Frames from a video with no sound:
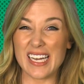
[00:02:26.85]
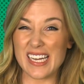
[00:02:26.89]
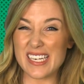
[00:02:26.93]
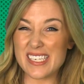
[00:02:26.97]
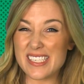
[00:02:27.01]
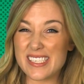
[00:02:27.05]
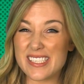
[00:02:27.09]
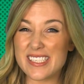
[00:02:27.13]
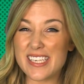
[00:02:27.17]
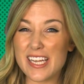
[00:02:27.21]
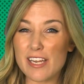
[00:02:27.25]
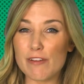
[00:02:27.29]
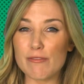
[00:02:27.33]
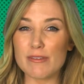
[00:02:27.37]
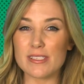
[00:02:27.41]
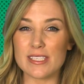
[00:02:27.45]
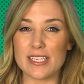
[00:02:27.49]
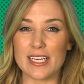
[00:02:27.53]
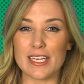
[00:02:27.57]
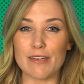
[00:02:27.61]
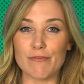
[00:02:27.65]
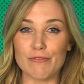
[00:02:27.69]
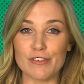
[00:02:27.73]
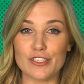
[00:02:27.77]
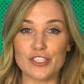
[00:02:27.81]
has
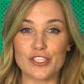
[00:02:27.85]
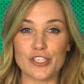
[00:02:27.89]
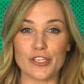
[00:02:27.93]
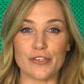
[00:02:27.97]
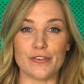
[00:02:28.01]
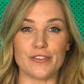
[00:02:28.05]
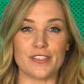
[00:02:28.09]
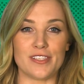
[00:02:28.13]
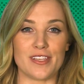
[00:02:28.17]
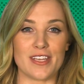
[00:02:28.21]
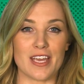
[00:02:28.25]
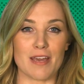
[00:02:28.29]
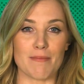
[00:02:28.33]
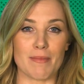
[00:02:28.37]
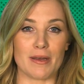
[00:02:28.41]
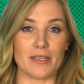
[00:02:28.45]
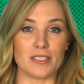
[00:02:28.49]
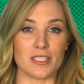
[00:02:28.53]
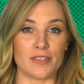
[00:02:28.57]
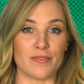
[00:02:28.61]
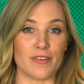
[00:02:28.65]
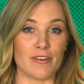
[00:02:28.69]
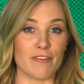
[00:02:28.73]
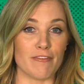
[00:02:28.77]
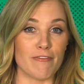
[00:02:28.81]
seriously reduced the
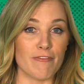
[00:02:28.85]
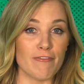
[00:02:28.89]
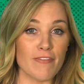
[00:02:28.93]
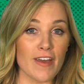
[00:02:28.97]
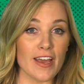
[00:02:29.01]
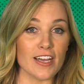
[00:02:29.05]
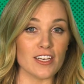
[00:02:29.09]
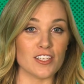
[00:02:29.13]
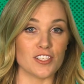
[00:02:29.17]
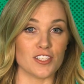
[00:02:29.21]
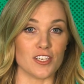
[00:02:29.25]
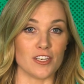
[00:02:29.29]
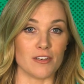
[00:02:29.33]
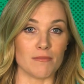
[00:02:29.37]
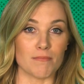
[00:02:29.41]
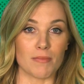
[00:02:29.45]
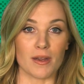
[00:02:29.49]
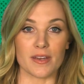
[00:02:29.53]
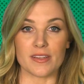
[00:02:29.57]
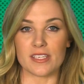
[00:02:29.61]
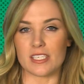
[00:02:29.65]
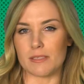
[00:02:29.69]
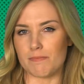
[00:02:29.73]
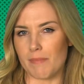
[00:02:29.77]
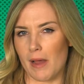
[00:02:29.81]
amount of infection
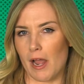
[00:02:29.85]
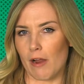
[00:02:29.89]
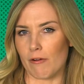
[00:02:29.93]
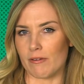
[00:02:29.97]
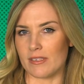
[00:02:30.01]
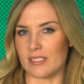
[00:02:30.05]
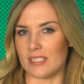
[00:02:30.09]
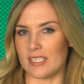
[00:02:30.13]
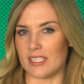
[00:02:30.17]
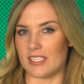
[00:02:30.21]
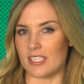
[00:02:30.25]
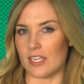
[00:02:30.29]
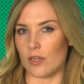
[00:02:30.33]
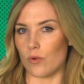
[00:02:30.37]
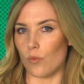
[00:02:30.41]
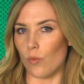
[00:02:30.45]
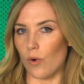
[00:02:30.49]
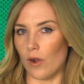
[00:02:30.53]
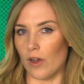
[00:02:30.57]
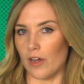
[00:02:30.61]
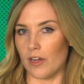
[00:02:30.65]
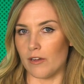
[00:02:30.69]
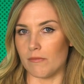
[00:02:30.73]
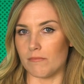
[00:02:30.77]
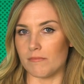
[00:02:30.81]
by these parasitic
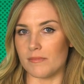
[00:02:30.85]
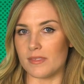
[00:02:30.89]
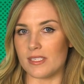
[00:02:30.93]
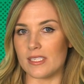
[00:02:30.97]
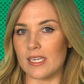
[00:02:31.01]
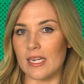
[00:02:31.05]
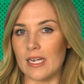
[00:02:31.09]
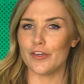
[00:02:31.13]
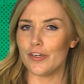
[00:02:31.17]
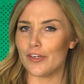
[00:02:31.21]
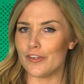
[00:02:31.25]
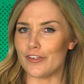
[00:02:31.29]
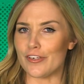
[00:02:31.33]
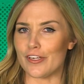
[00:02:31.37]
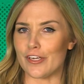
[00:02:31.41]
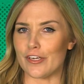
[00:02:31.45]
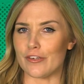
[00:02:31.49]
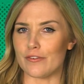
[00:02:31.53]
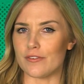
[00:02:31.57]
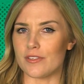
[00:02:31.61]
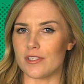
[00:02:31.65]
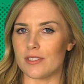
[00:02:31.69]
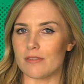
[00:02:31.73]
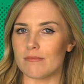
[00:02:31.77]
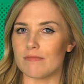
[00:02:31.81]
worms. Good
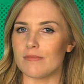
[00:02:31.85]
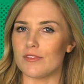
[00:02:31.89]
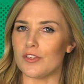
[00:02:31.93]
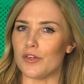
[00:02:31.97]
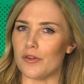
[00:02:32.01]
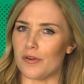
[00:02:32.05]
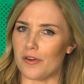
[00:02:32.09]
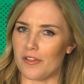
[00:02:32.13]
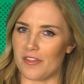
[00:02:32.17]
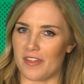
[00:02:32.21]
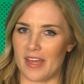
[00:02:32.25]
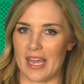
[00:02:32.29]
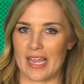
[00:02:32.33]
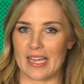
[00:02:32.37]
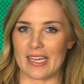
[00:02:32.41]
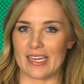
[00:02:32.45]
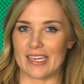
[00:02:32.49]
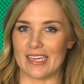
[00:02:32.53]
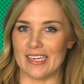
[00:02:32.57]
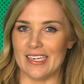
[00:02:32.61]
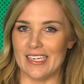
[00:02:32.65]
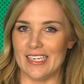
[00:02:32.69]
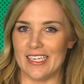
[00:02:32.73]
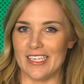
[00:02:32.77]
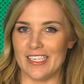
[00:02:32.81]
news, you'd think.